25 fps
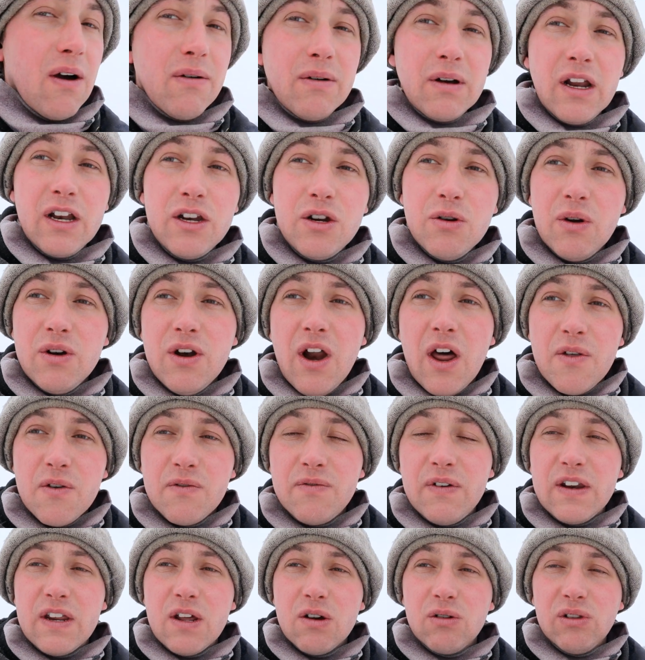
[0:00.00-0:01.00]
I'm going to do another
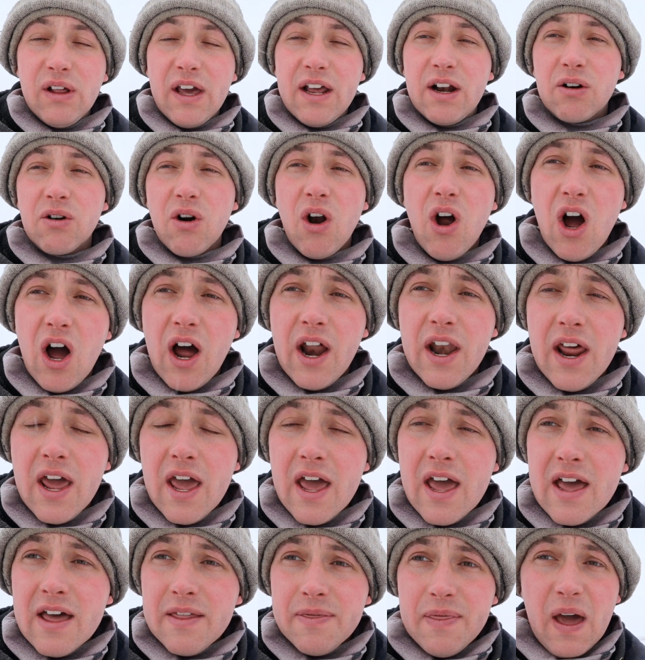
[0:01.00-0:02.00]
video later on
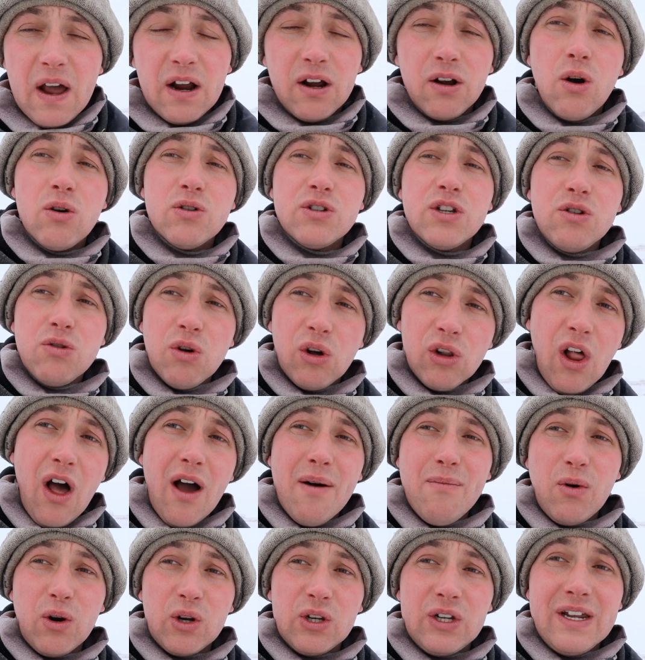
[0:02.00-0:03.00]
that goes into a
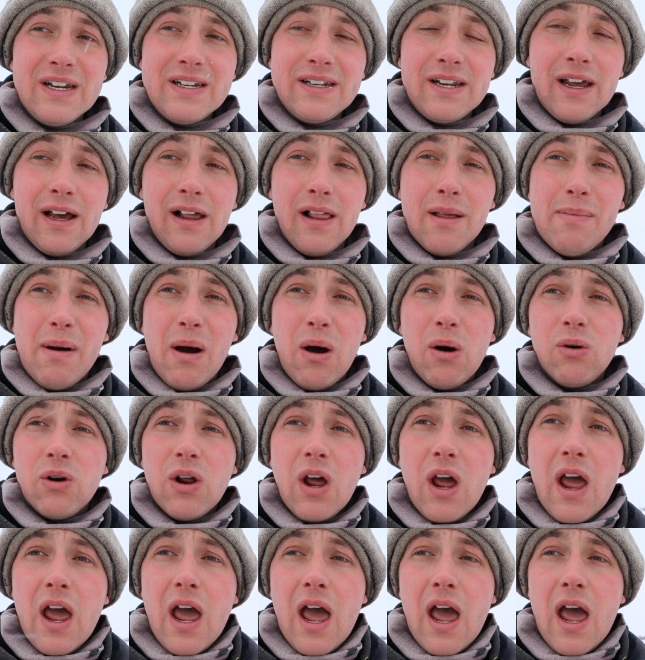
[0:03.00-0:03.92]
lot more detail about